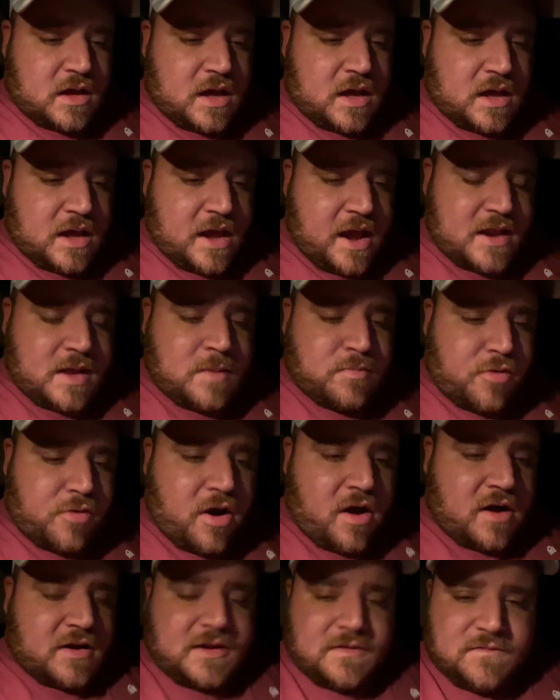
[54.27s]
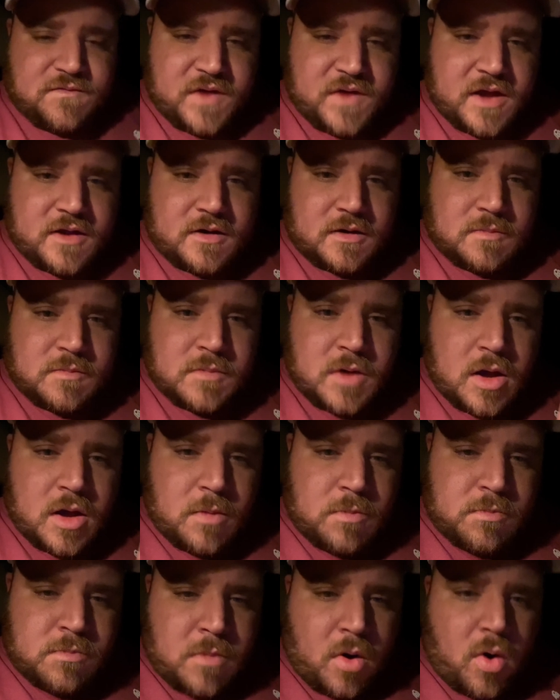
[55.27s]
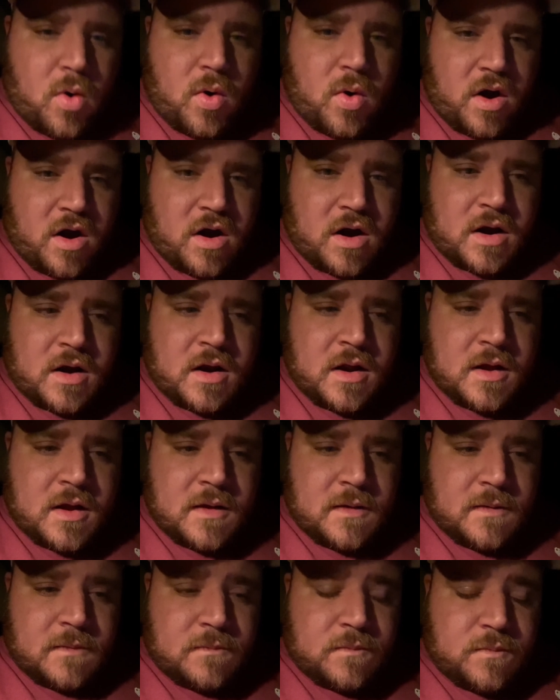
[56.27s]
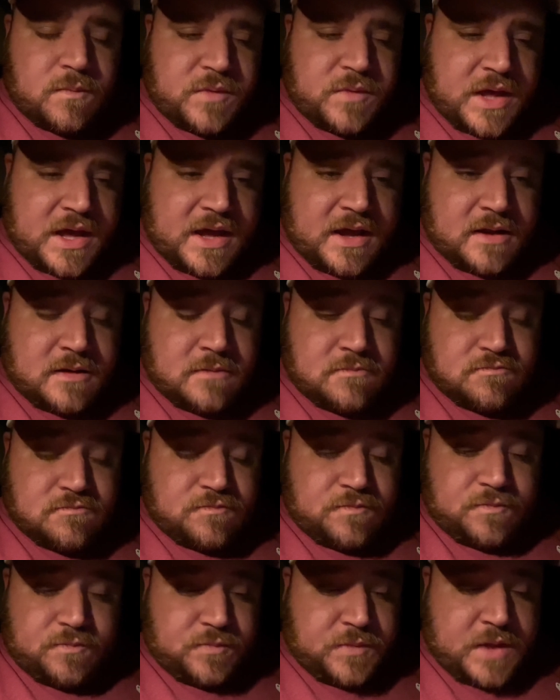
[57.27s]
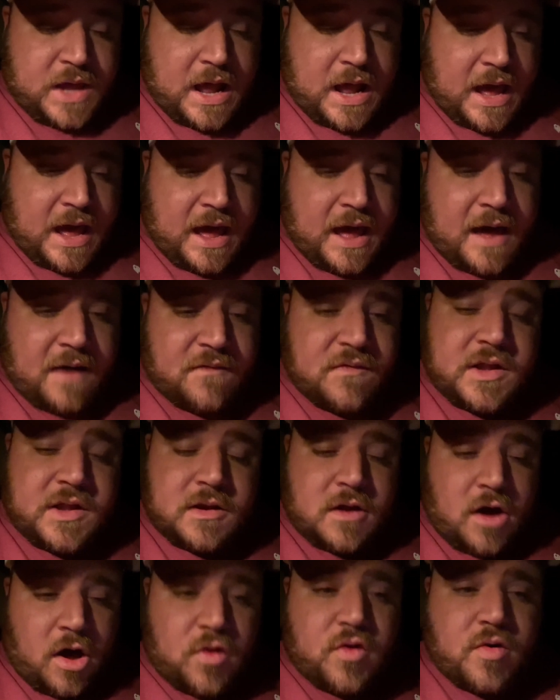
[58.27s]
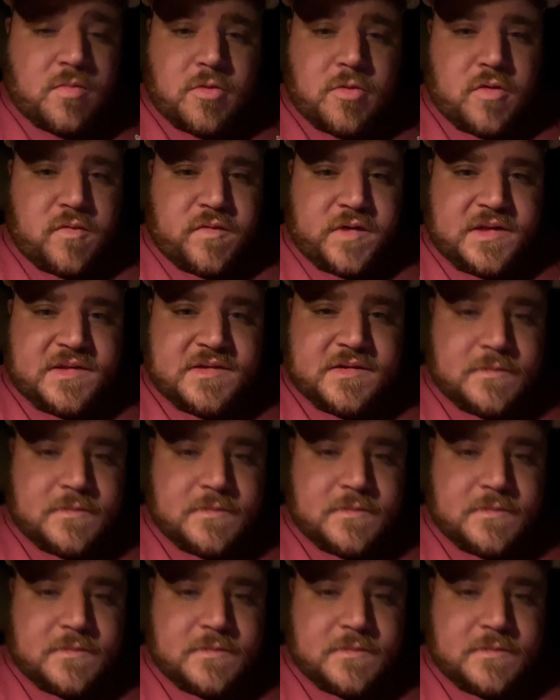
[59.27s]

Eddie Brock and Venom more than I have in other movies. I